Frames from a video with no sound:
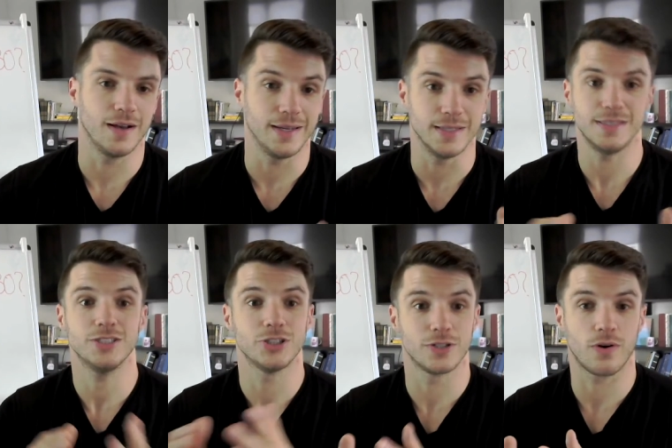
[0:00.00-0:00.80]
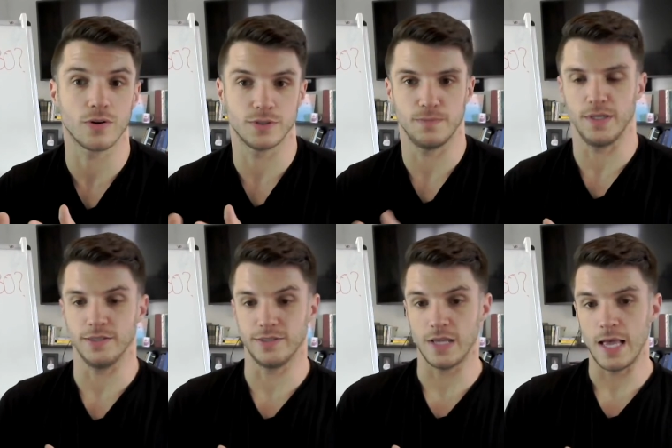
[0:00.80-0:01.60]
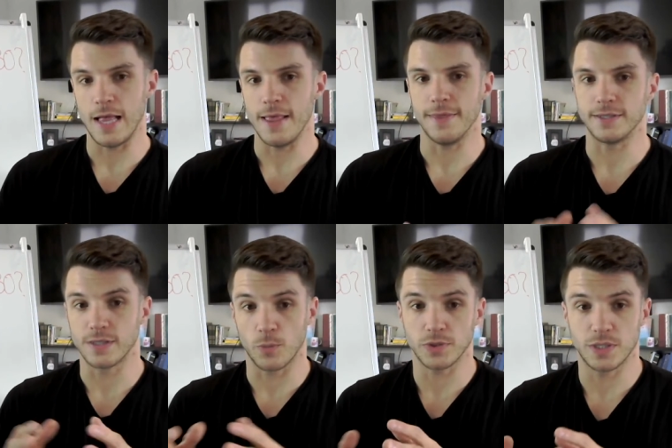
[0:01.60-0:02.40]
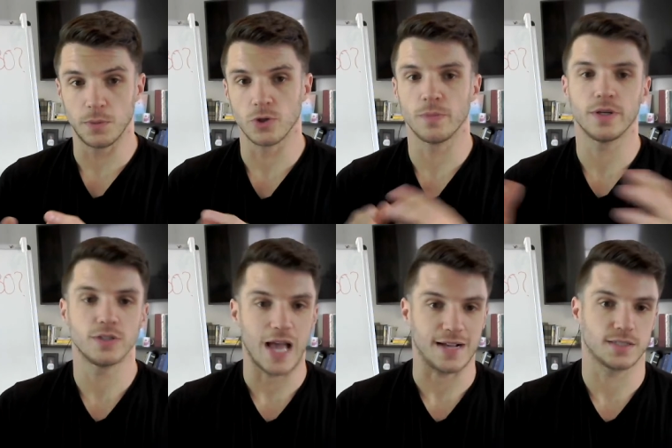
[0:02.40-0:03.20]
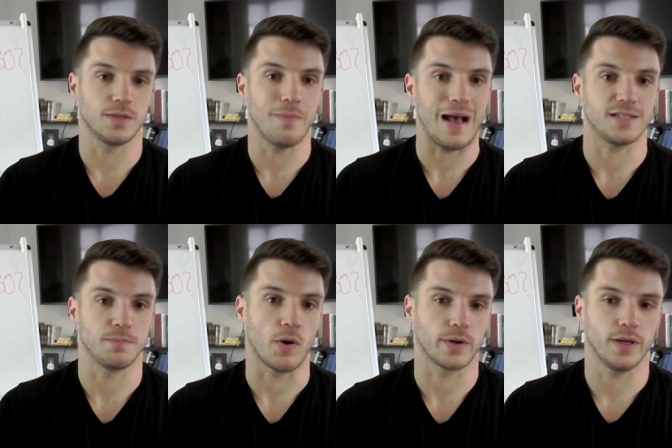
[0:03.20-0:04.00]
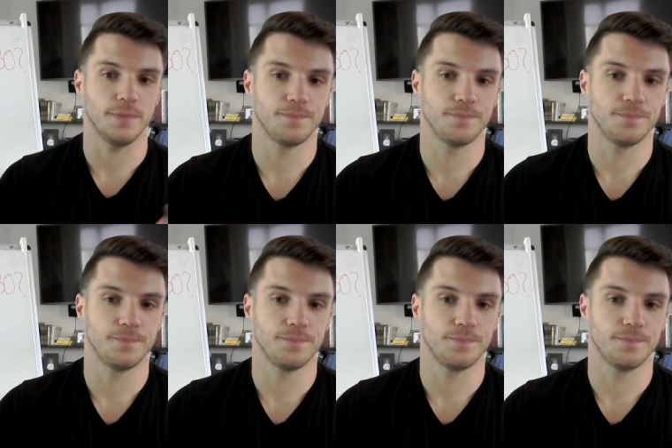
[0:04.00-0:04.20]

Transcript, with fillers: in addition to Cars and Bids that's somewhat similar but attacks the mass market.